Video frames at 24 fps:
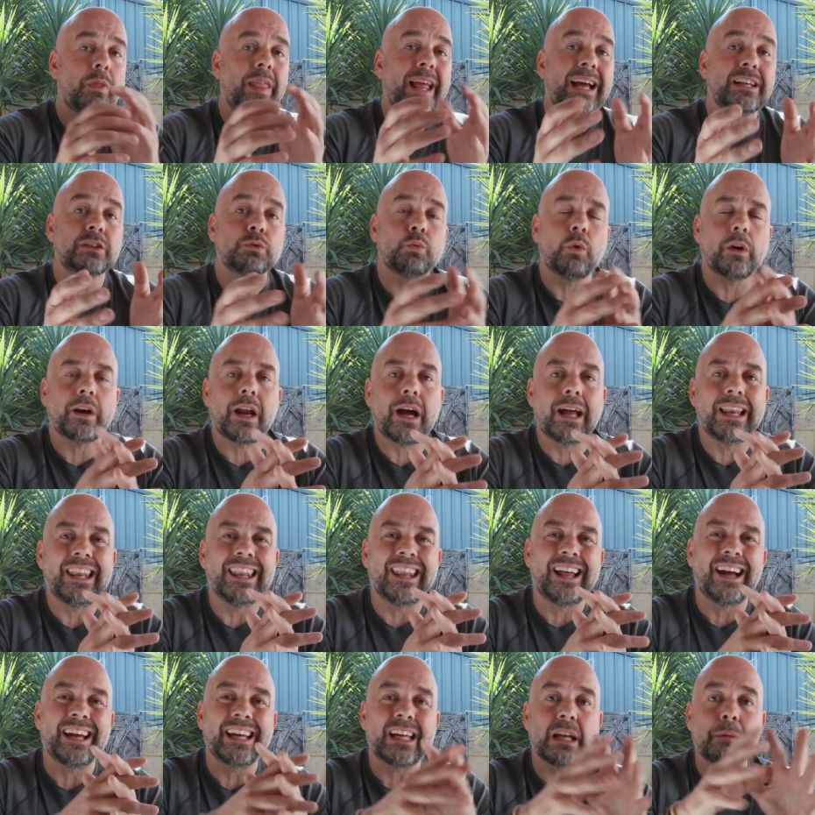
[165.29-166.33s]
and that's what I
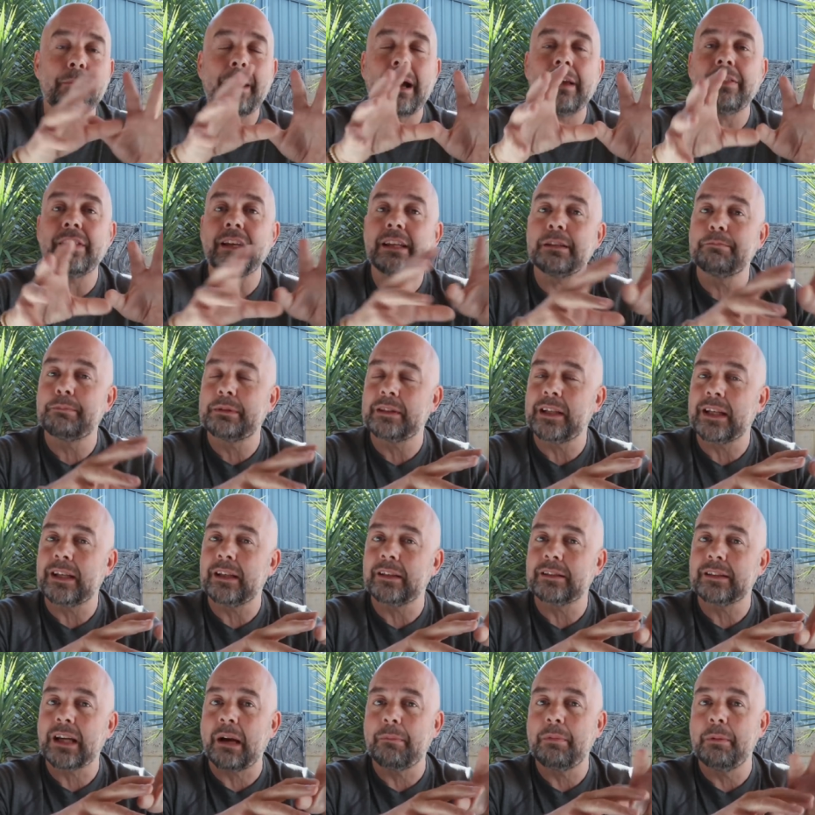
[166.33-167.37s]
like about these
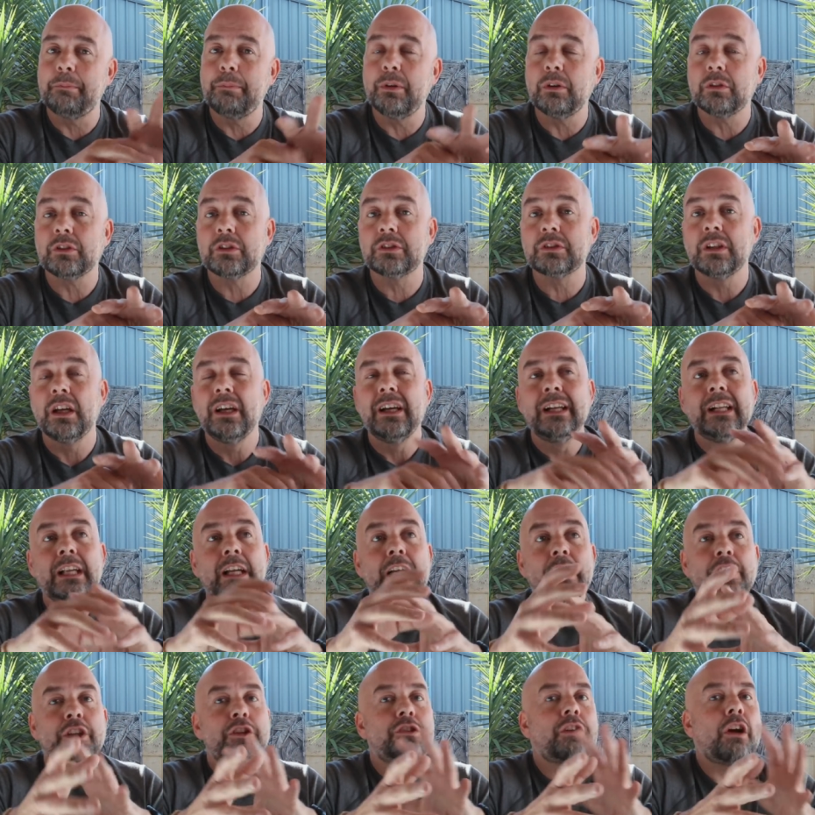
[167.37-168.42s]
particular type of books
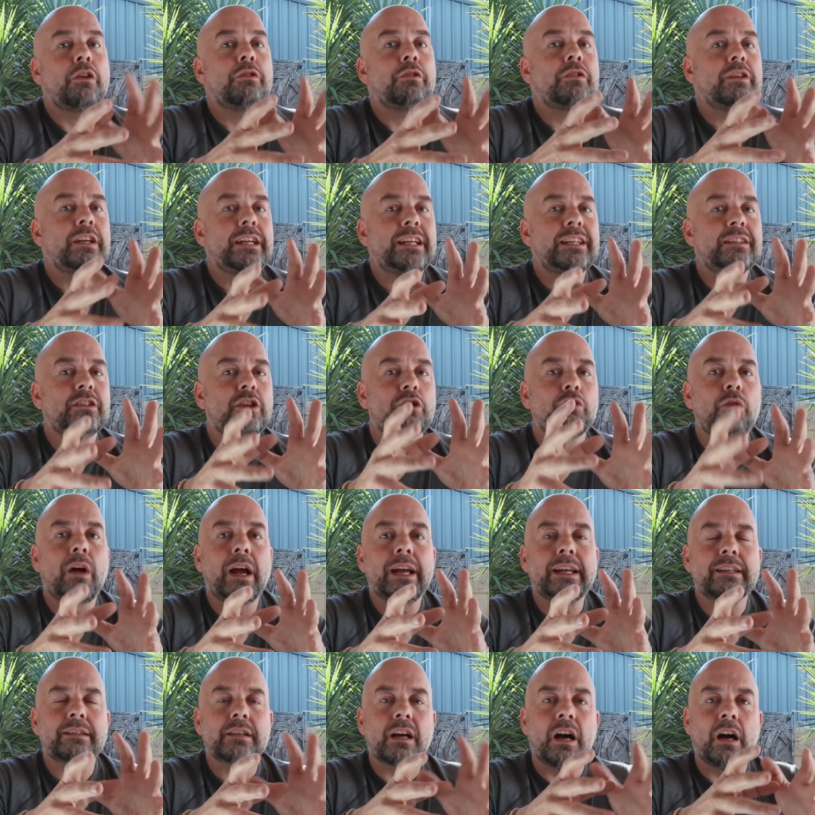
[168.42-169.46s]
you don't need
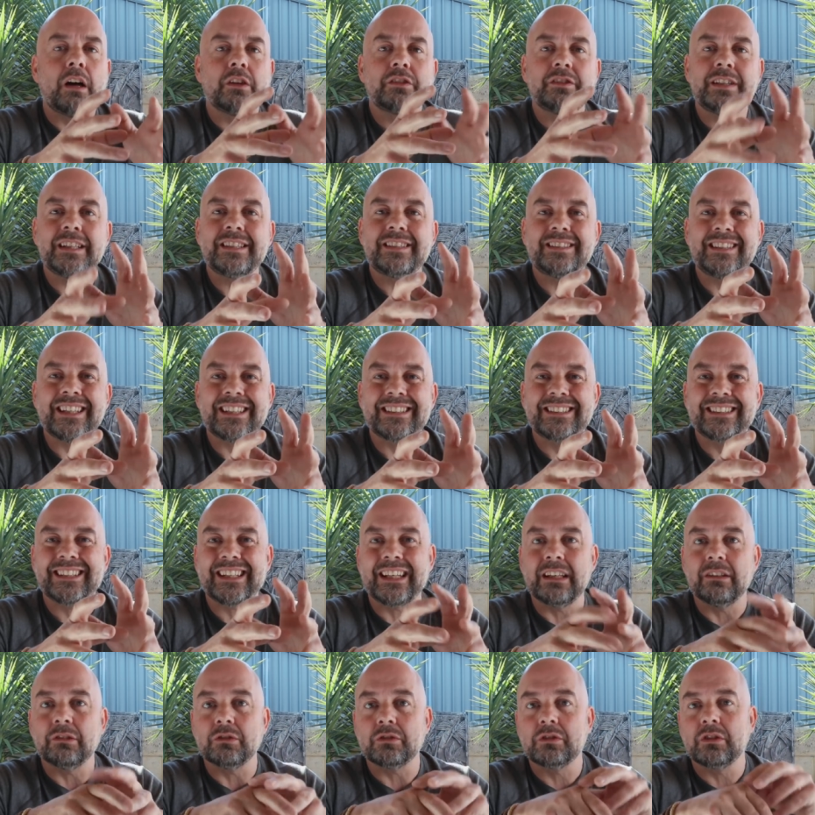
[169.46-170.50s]
great artistic
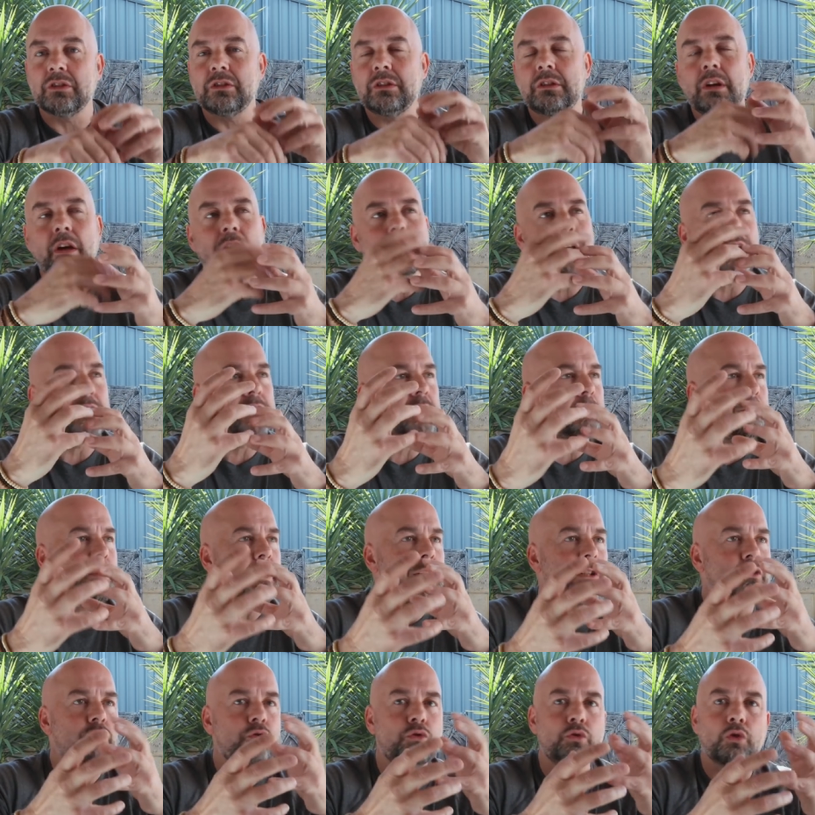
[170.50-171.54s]
skills because you don't need to
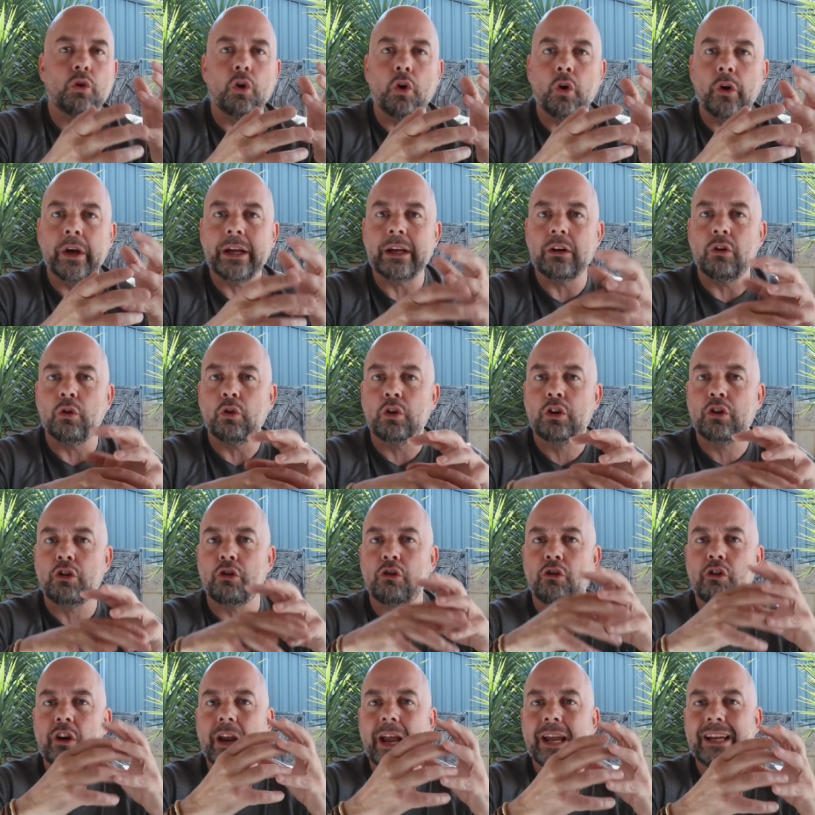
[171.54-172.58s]
be drawing or
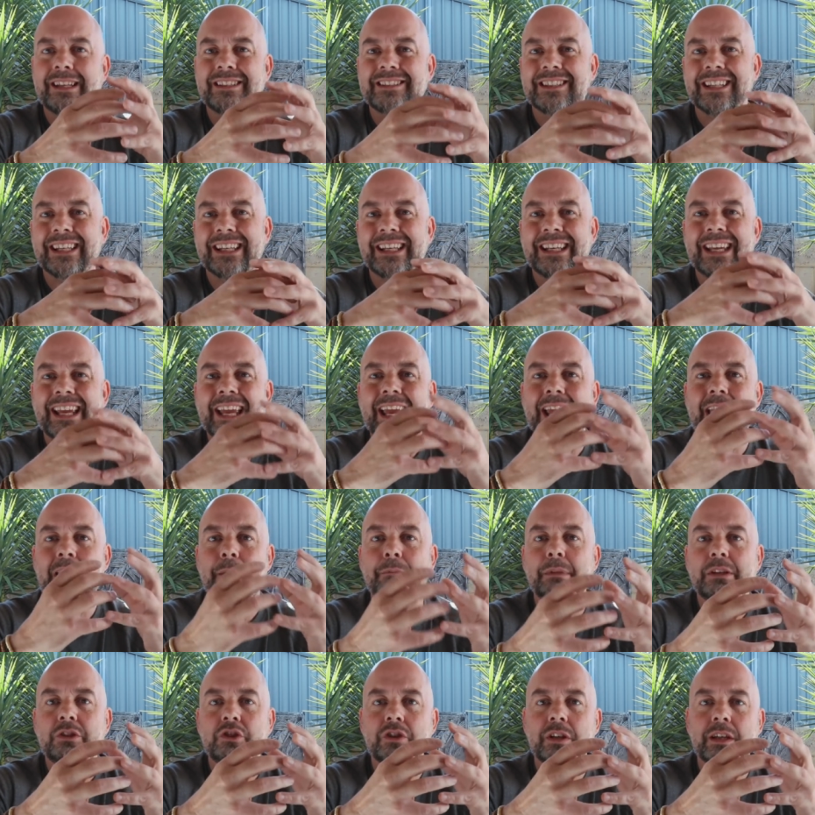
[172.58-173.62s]
creating
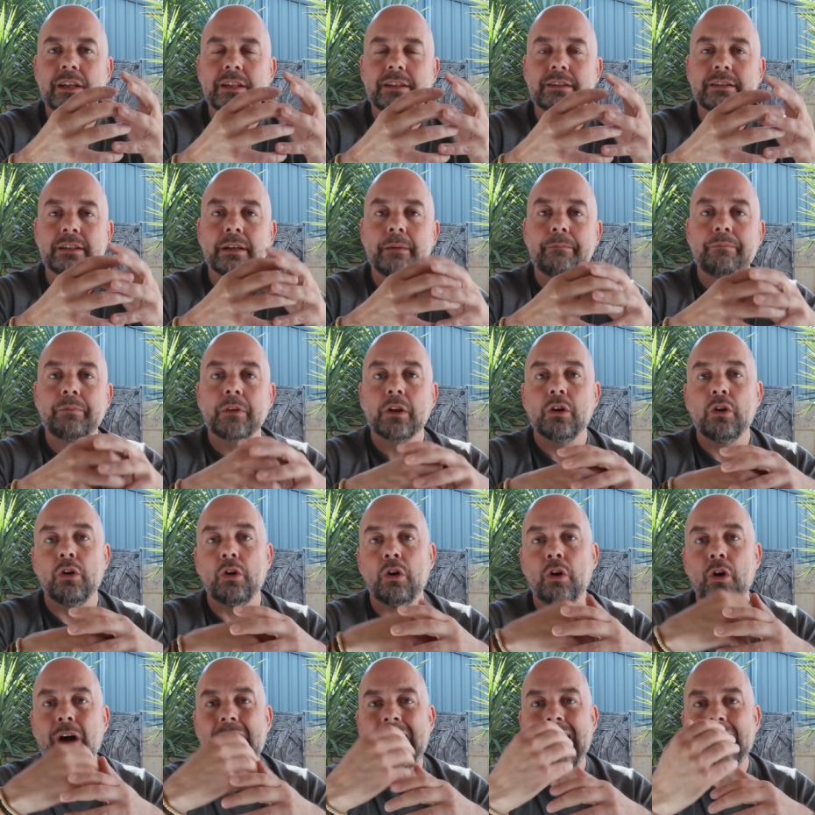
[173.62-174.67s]
images
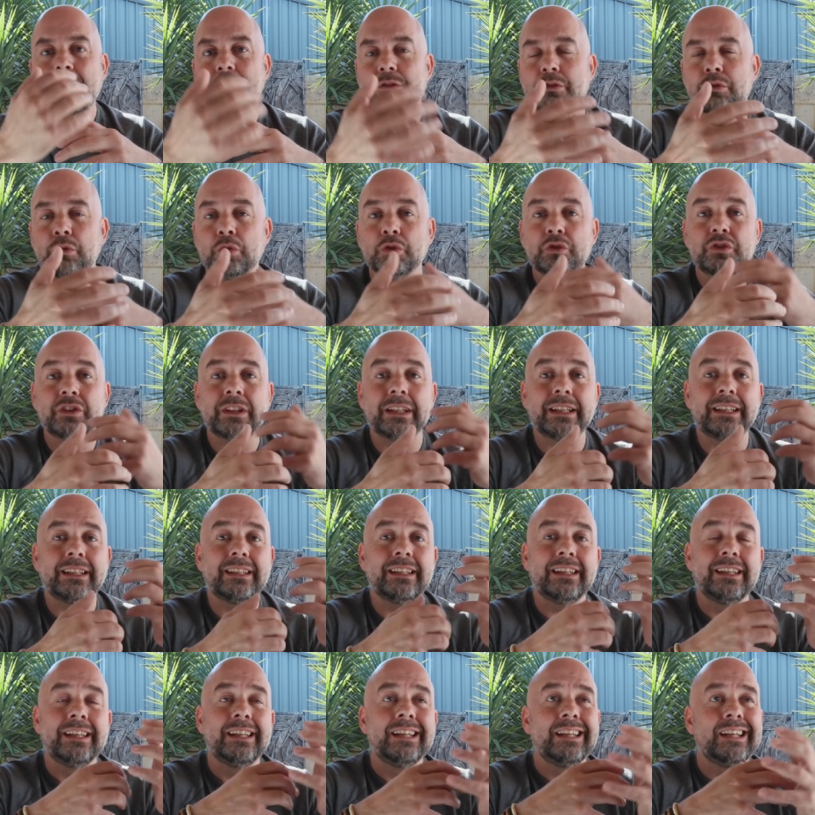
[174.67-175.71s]
or outsourcing
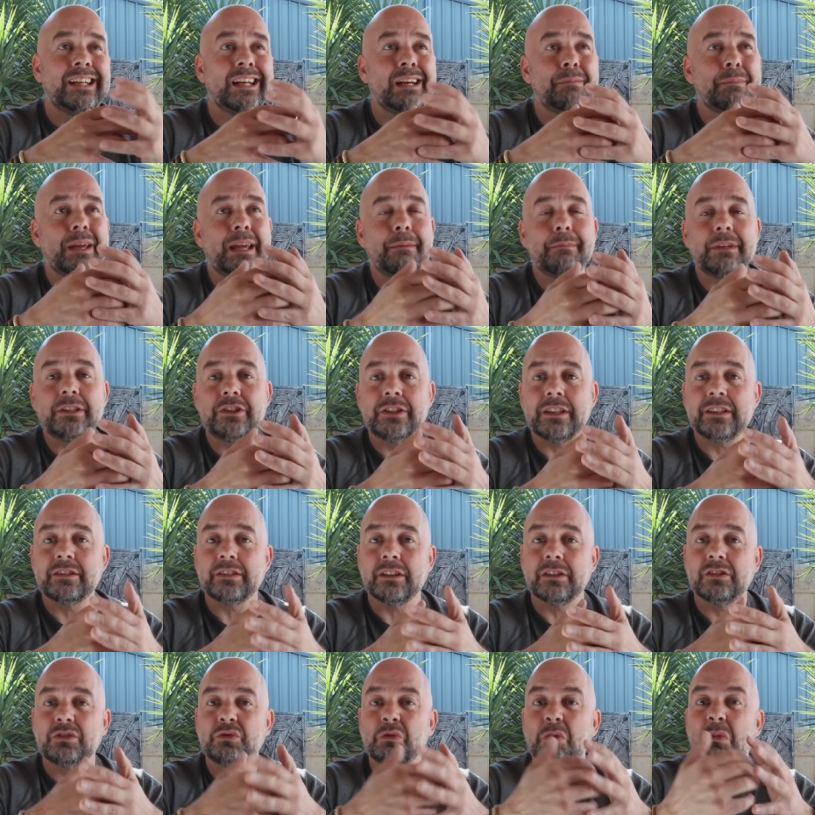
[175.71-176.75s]
um, images
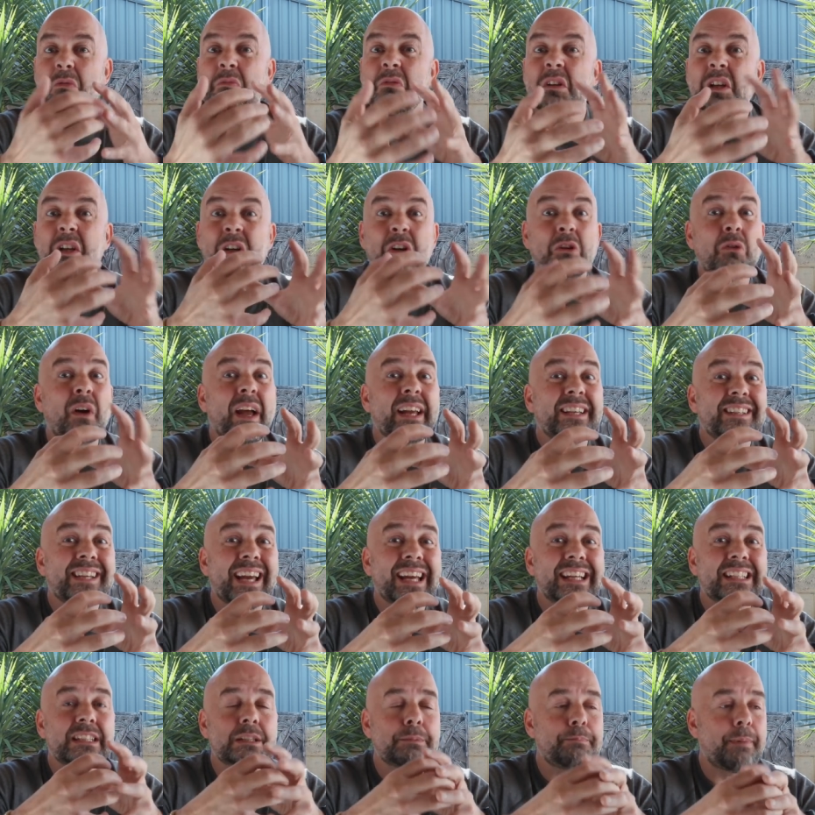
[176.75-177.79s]
at sort of great
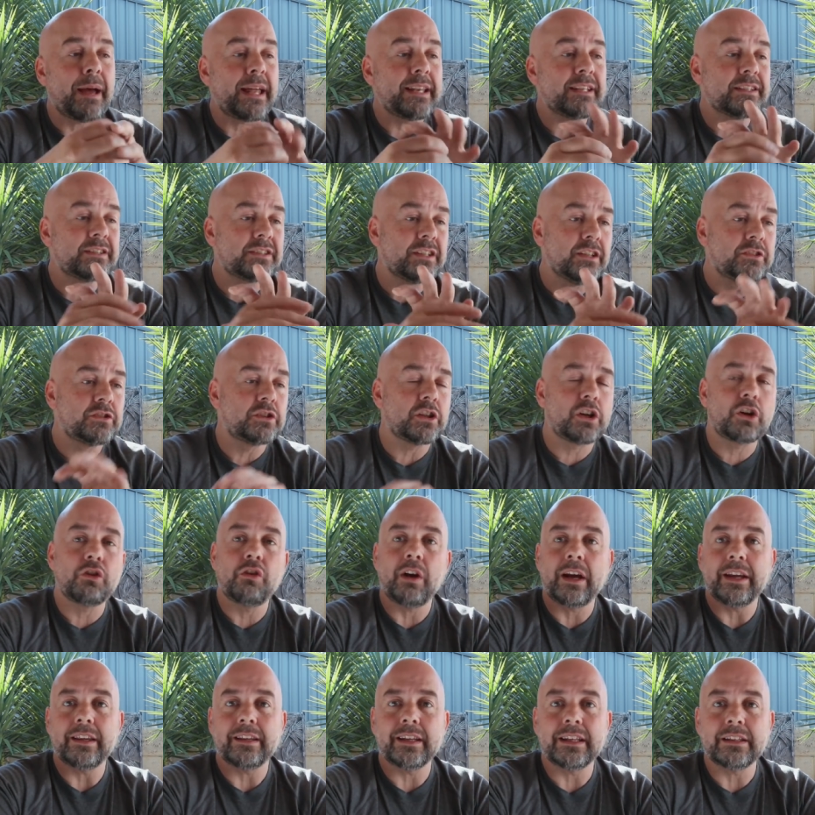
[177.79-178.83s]
expense to
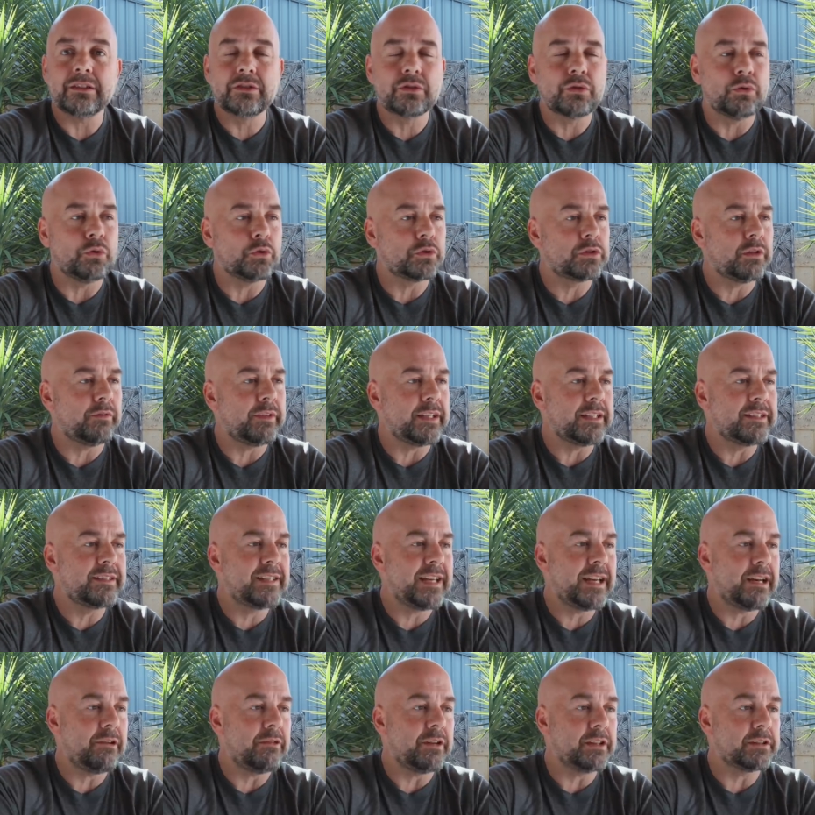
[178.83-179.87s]
create these sorts of
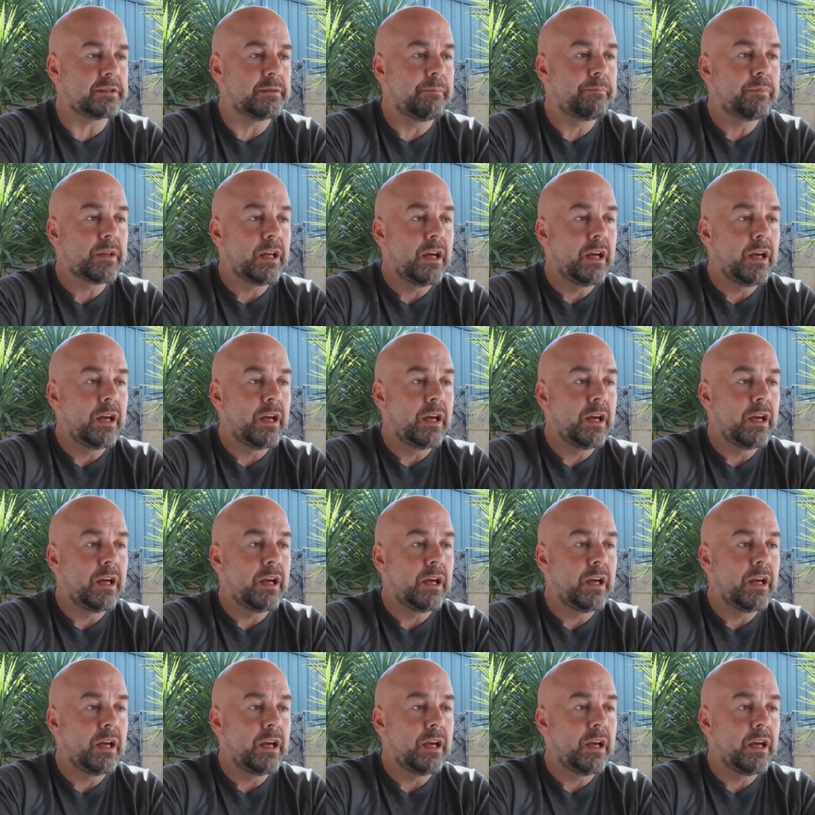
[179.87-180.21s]
interiors